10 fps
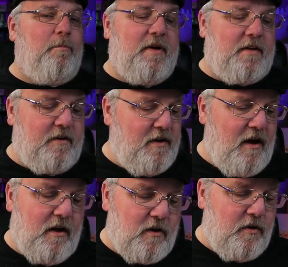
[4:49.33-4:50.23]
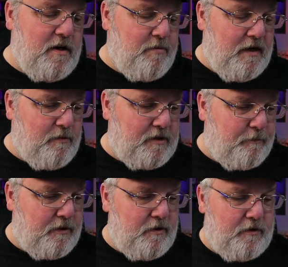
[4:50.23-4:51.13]
but they're not going to be able to
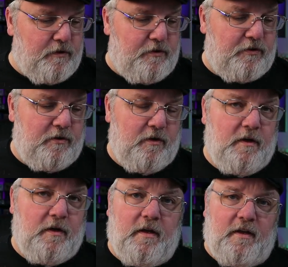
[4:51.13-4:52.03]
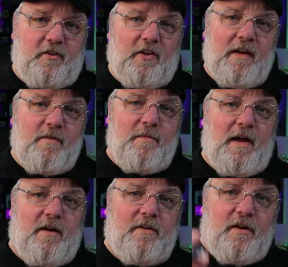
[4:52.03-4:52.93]
produce the same
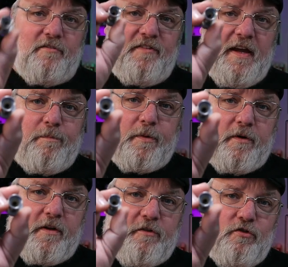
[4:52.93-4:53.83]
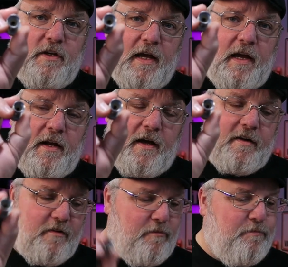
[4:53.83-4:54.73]
amount of vapor that you get
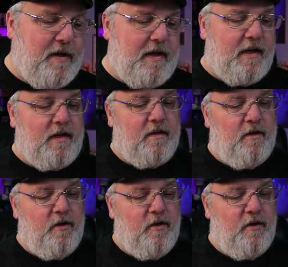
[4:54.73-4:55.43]
out of a big,